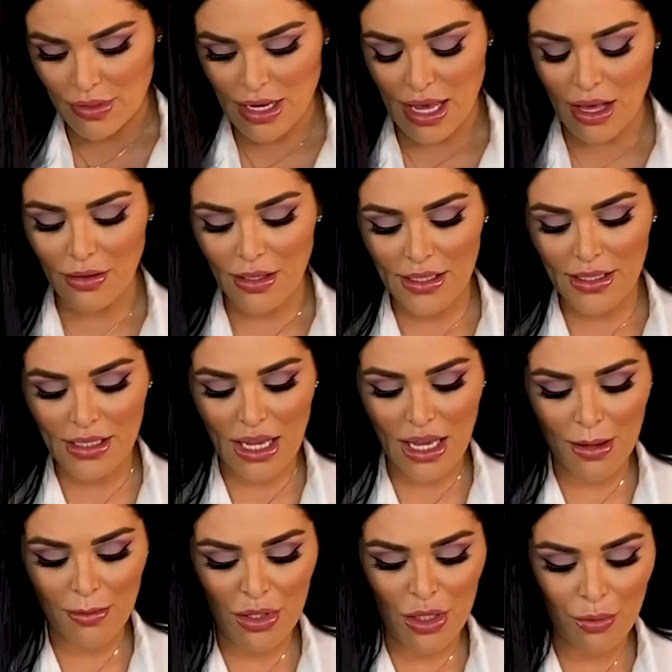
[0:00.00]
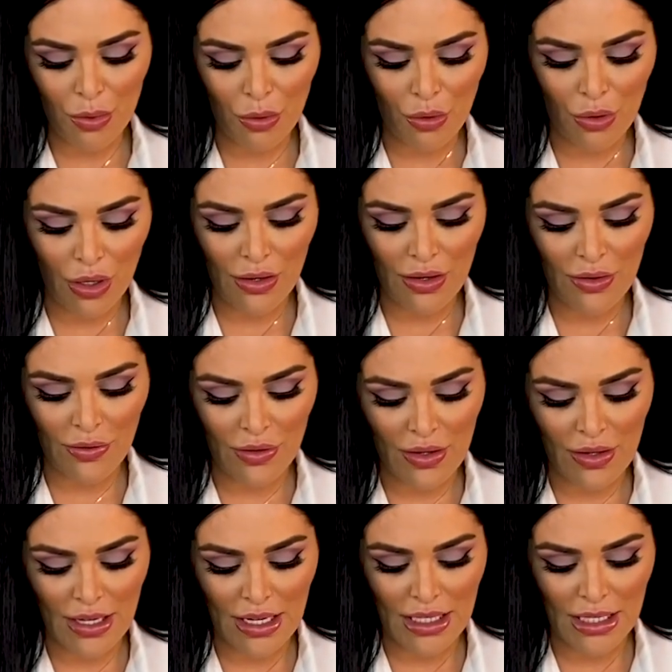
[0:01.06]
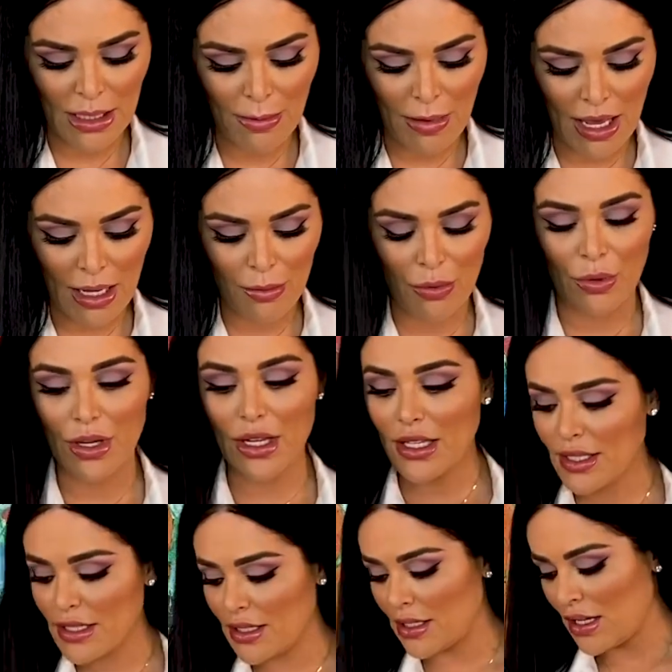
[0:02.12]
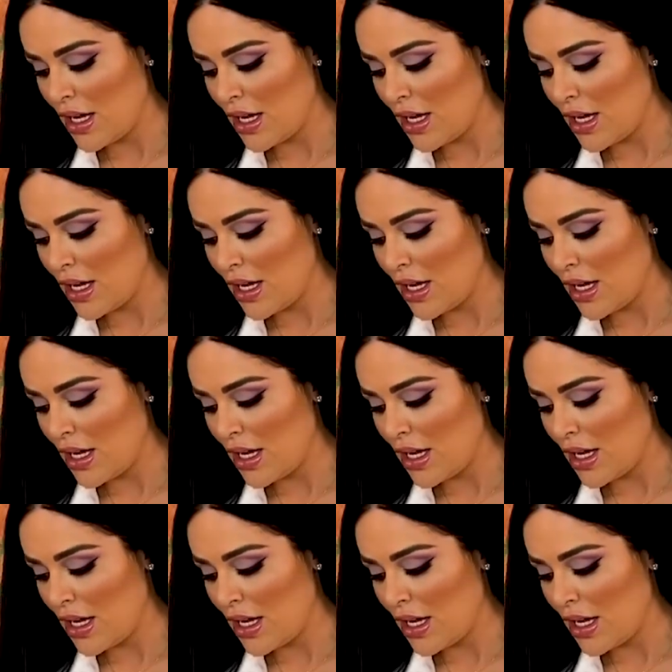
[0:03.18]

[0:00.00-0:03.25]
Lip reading: Now it's time to pour for these bad boys.